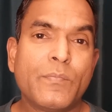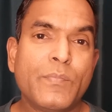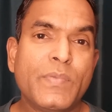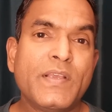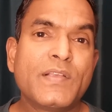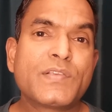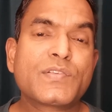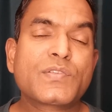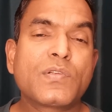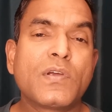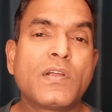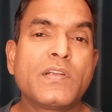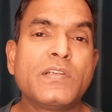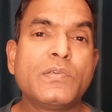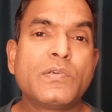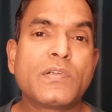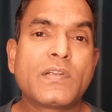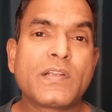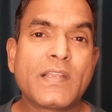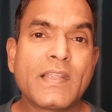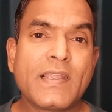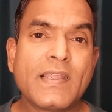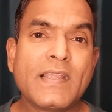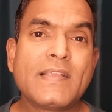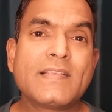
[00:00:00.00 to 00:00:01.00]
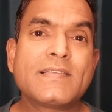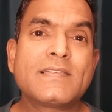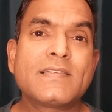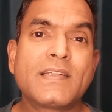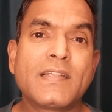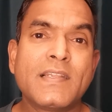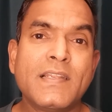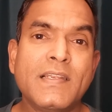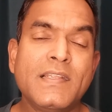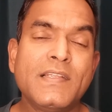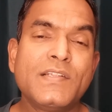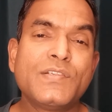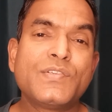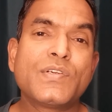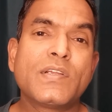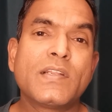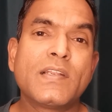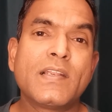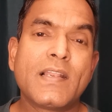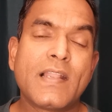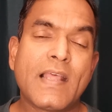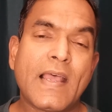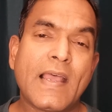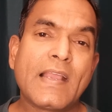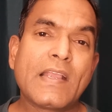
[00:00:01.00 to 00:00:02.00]
based on your race,
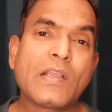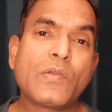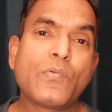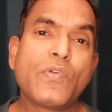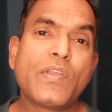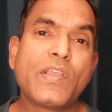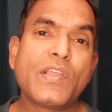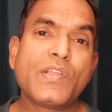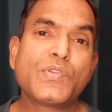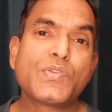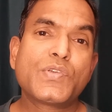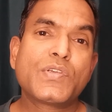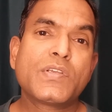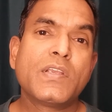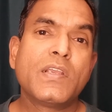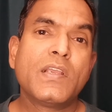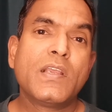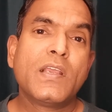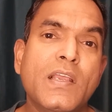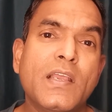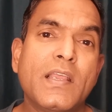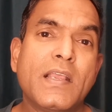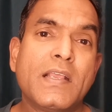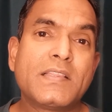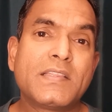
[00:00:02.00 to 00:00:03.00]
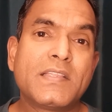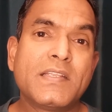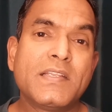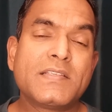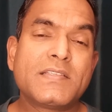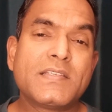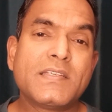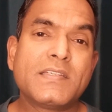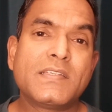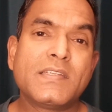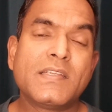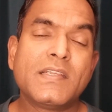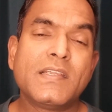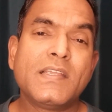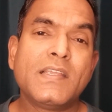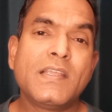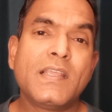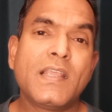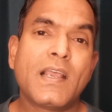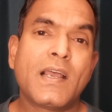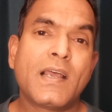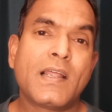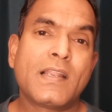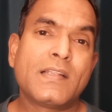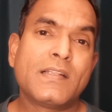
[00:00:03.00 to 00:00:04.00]
religion, language,
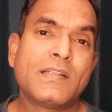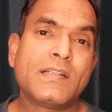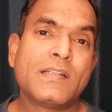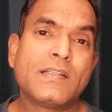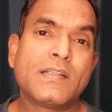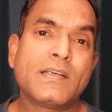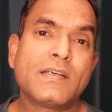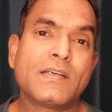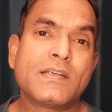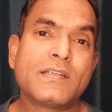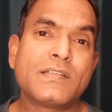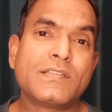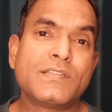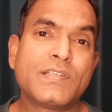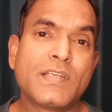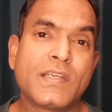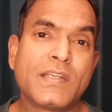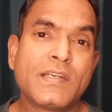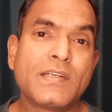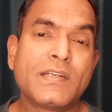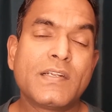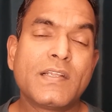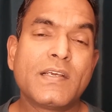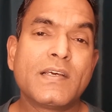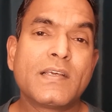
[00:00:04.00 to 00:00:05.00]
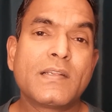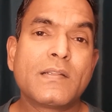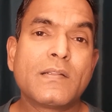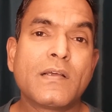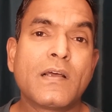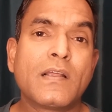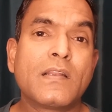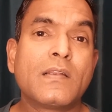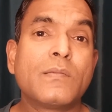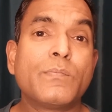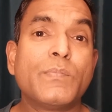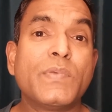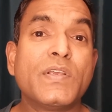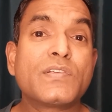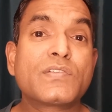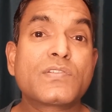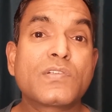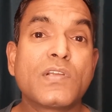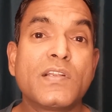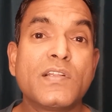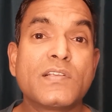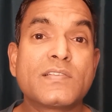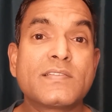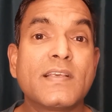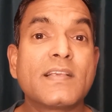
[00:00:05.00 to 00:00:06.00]
ethnicity and gender, and
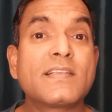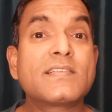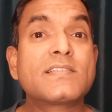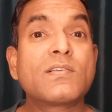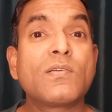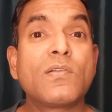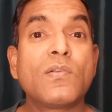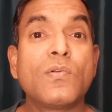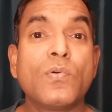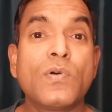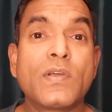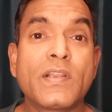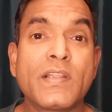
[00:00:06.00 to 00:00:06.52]
based on a sexual